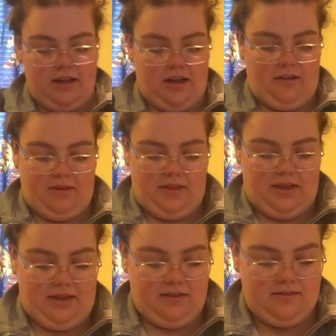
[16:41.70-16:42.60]
got me
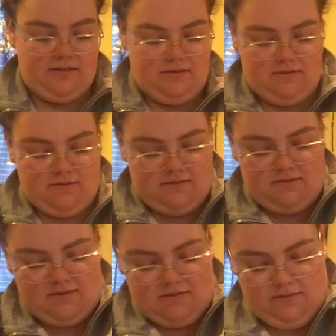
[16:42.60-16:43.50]
these.
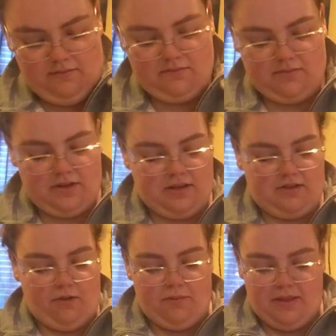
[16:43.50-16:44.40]
Ooh,
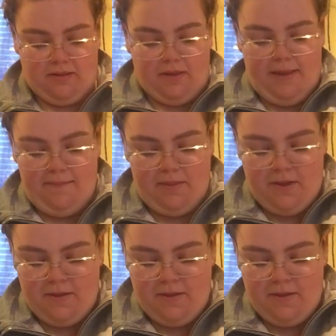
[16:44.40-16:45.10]
let's open them up.